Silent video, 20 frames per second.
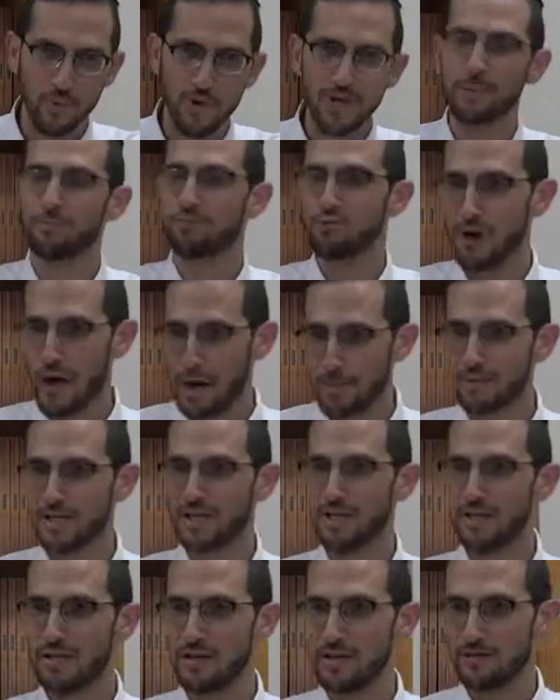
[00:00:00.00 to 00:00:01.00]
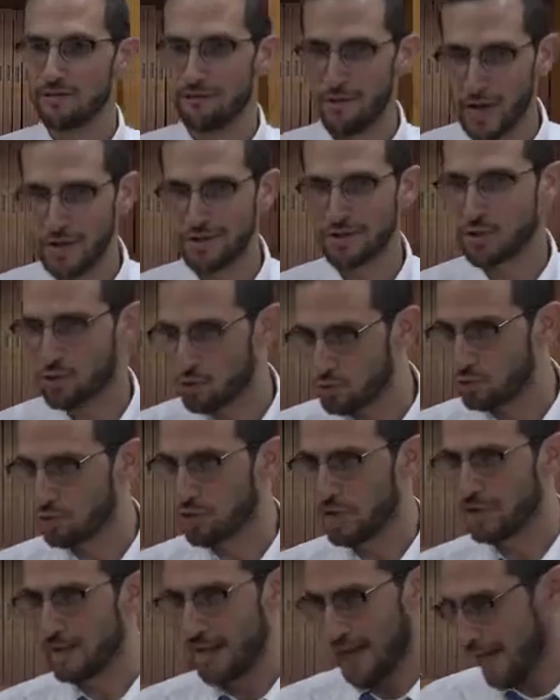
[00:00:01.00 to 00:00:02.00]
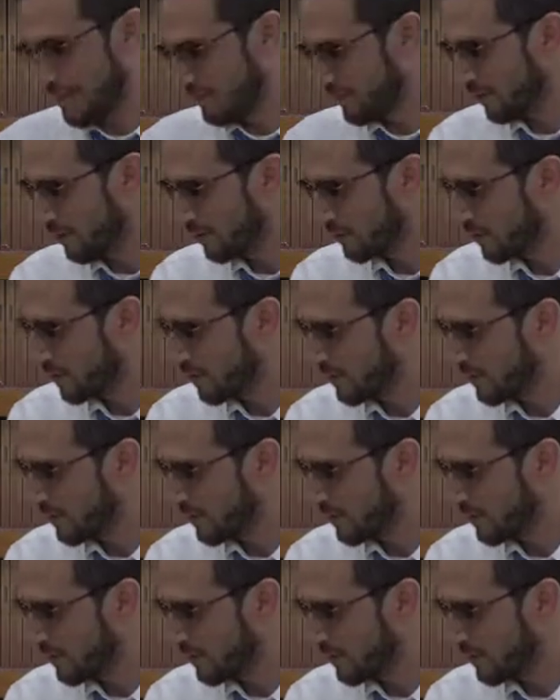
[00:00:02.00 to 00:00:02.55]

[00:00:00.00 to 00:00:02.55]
we could probably find a kula laheter,